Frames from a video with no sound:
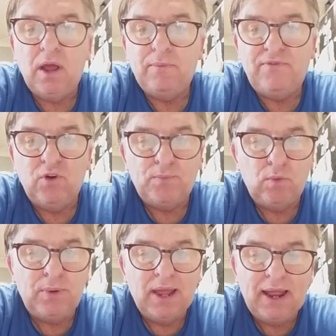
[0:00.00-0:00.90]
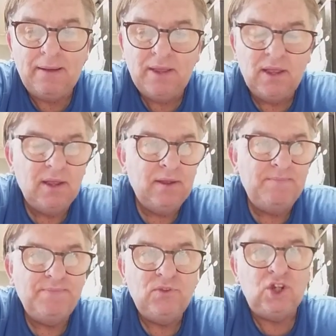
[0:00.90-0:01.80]
football player.
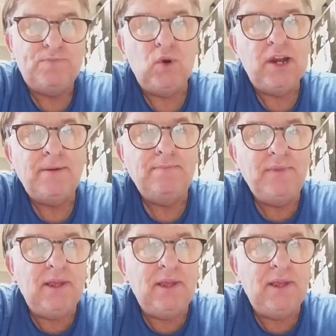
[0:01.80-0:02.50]
Just brilliant.